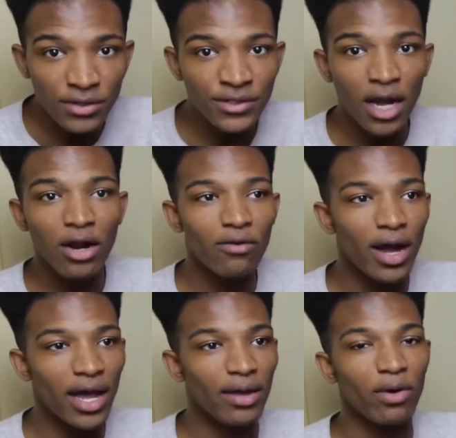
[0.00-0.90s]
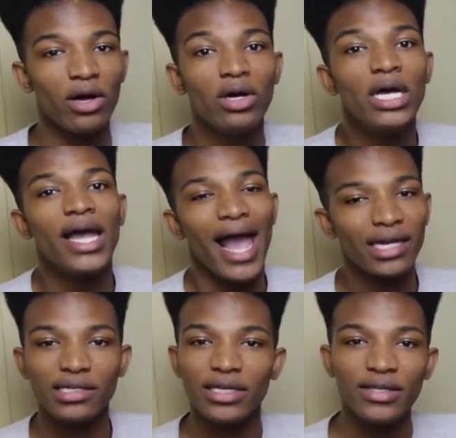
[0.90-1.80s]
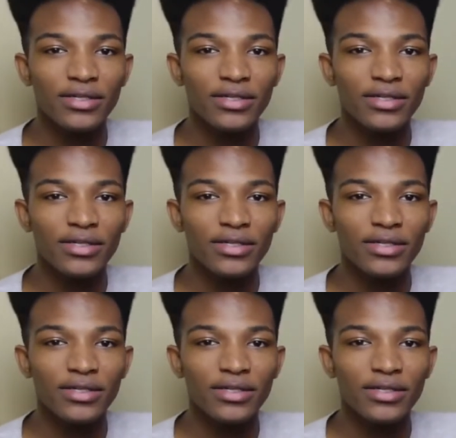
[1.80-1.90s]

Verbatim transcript: Sakurai, well, actually,